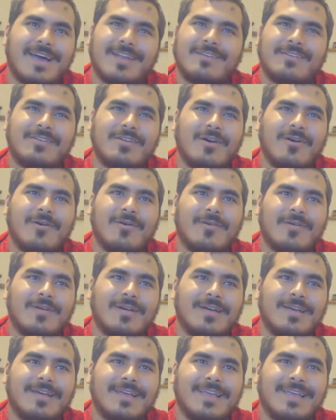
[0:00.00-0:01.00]
I don't know.
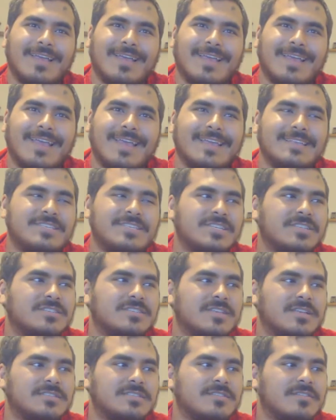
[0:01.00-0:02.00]
It
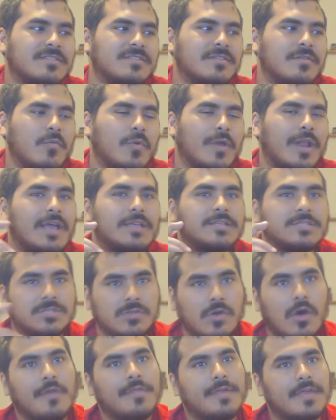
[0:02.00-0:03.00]
just doesn't, when I
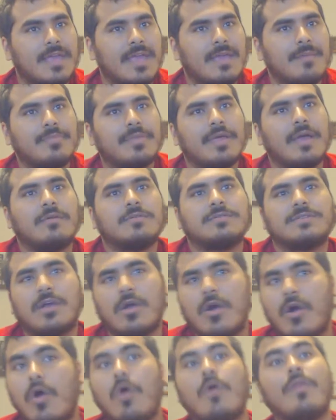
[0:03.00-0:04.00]
saw the gameplay, I was
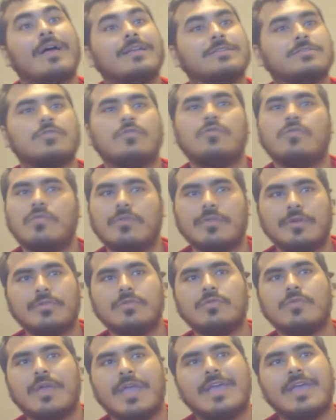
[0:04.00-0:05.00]
like, oh, that's cool, they're
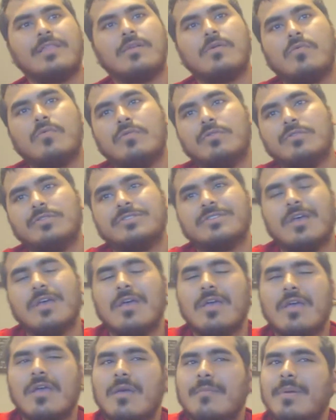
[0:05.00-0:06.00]
doing Halo Wars.
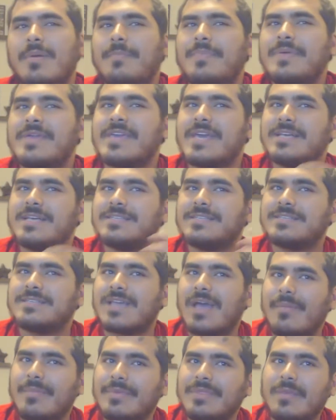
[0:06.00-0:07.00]
But because it's
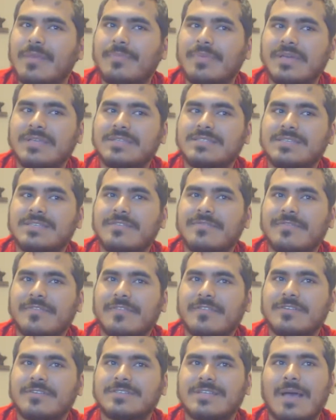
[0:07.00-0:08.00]
coming to PC
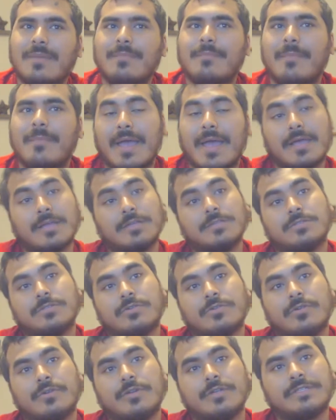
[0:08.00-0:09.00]
first, my
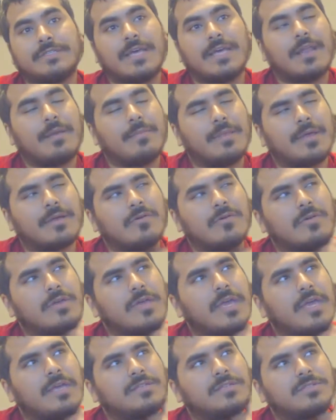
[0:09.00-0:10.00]
concern is that I'm like,
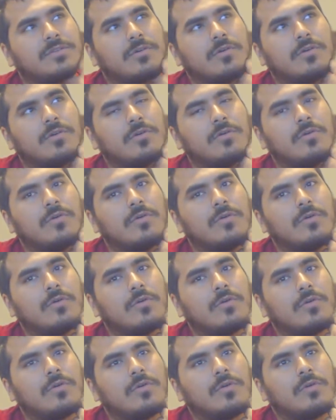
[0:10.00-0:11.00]
okay, so
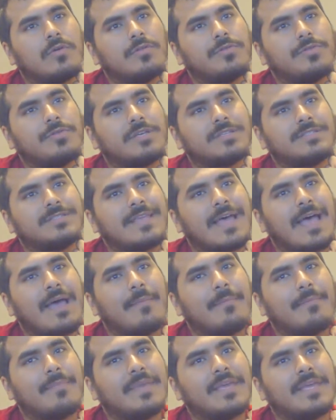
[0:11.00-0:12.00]
does
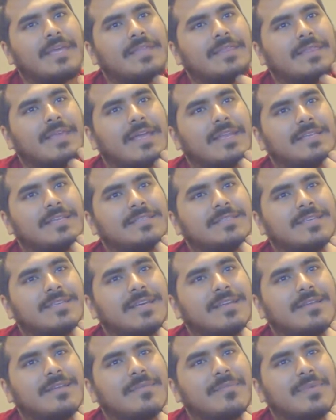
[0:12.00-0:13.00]
that mean that it's
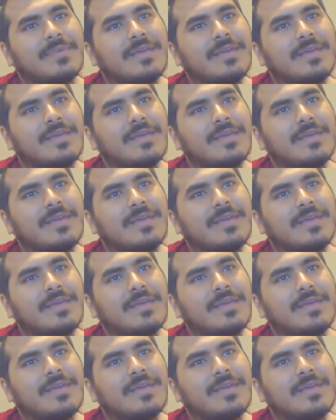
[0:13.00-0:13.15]
gonna